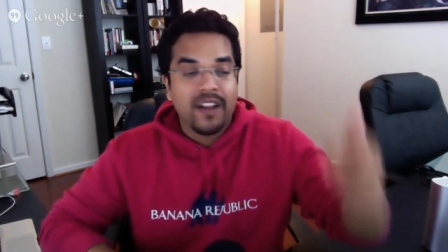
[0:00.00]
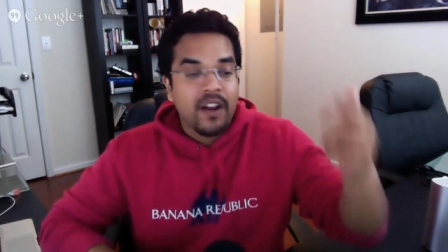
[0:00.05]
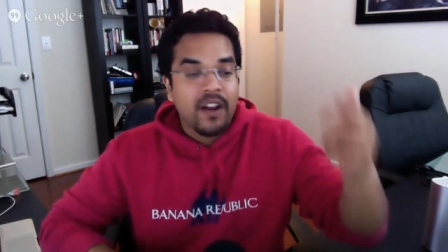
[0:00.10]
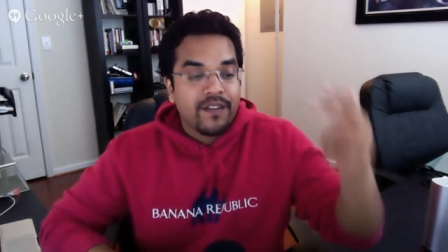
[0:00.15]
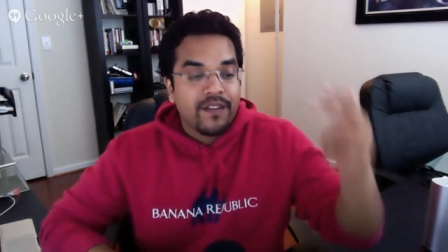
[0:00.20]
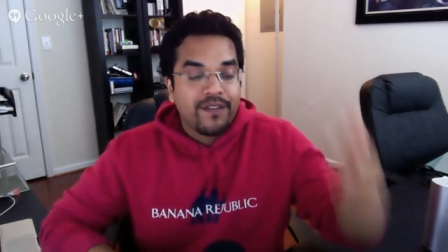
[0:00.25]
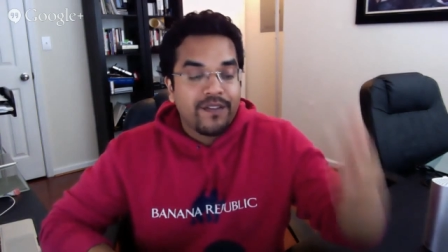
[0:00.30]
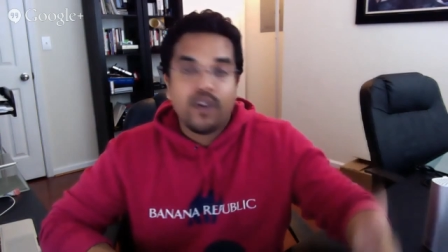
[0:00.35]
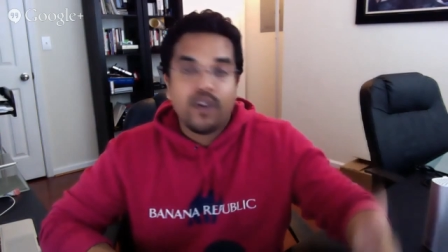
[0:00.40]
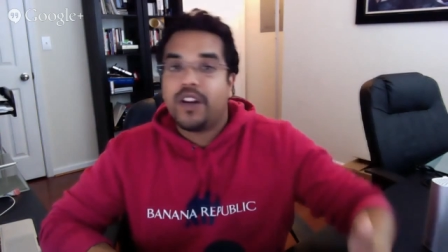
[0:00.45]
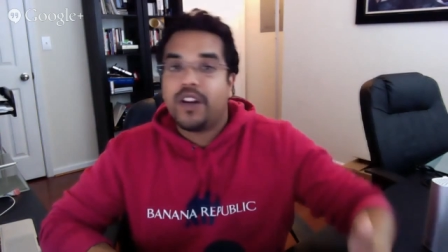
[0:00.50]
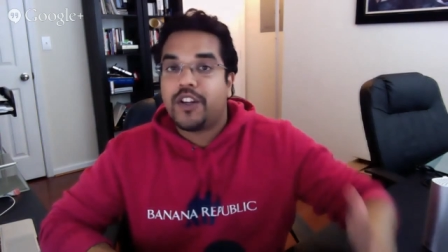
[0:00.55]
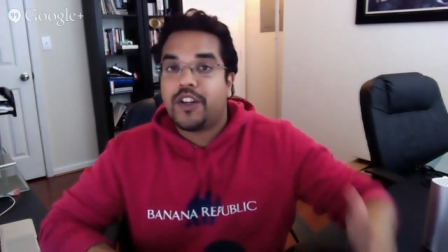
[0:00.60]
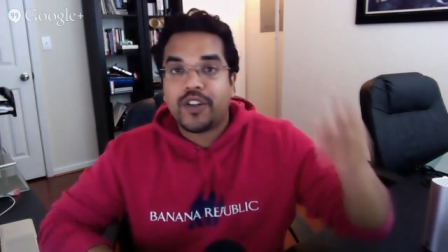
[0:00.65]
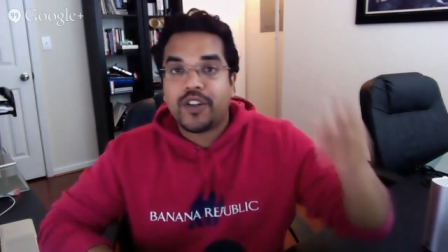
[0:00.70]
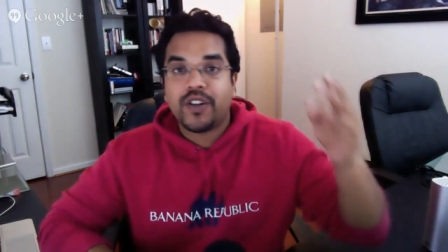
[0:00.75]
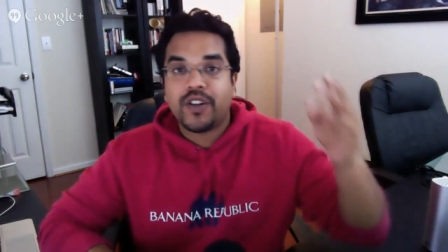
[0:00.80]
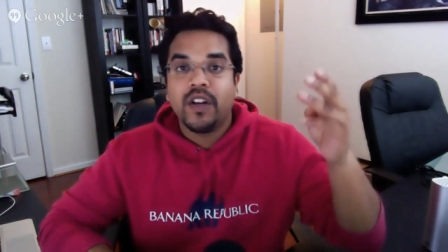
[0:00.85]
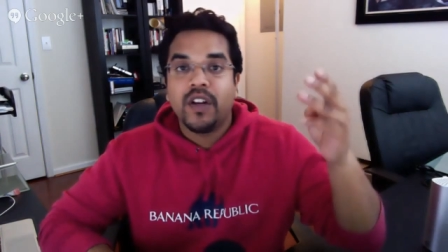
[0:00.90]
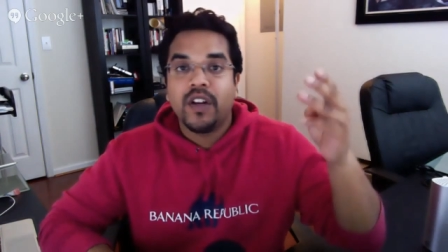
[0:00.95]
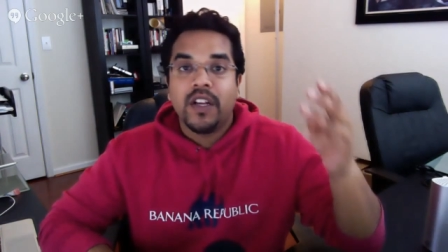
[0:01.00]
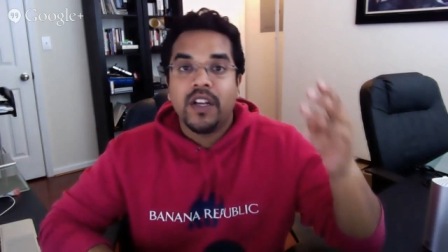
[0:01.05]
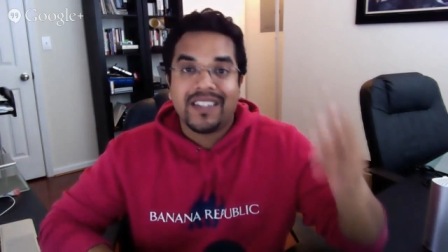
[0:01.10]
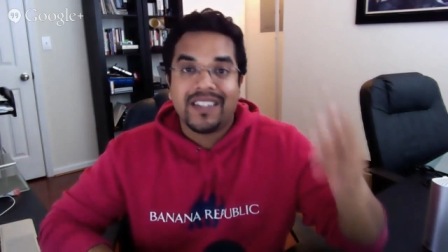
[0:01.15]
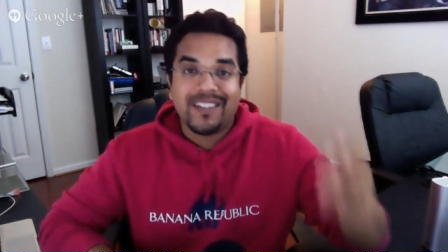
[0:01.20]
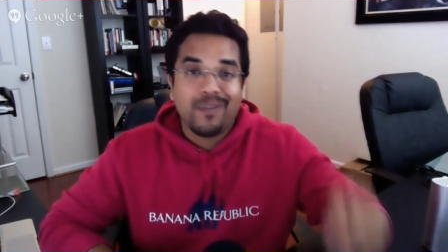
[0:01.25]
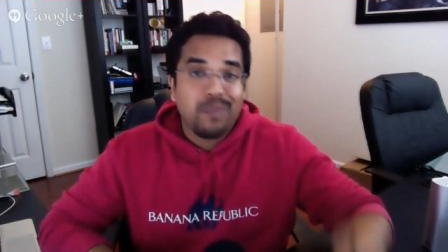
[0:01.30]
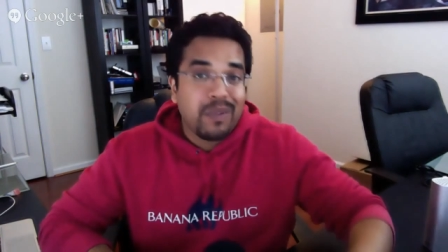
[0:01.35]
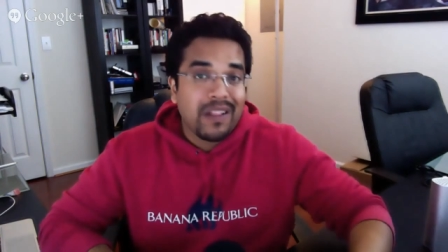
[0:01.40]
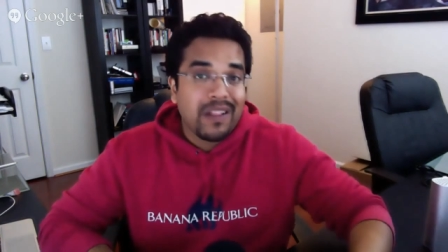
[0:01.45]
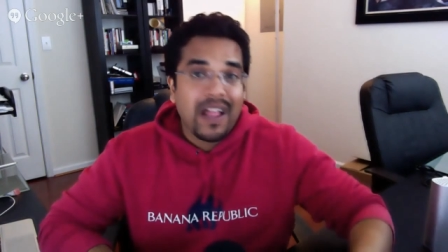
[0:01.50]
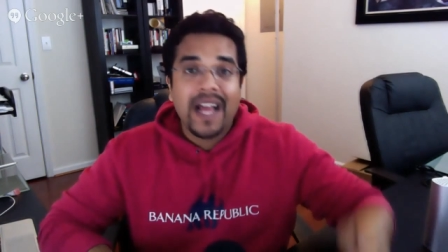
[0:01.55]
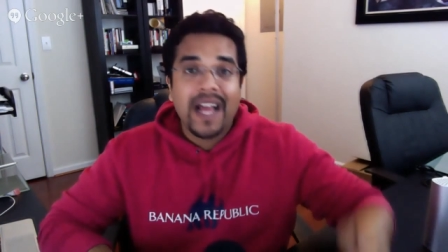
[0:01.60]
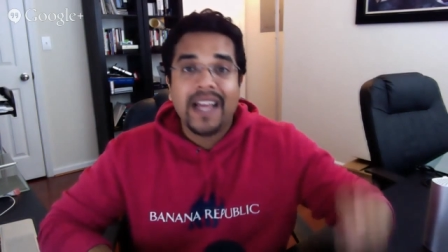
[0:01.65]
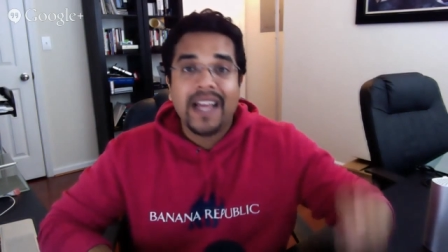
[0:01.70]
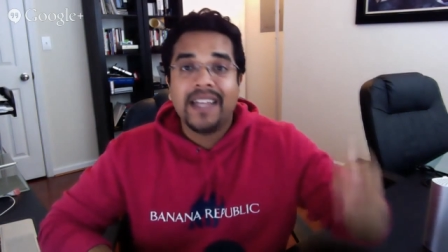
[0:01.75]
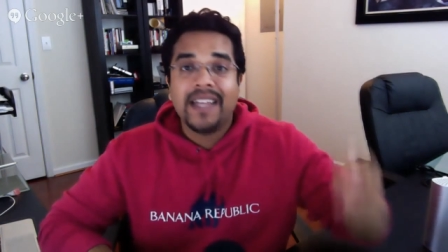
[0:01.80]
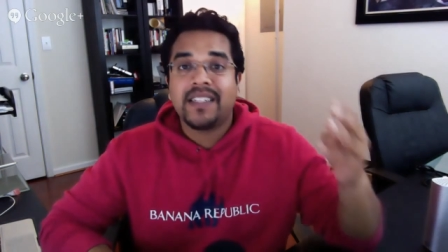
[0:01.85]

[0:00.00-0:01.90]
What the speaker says: furniture, supplies,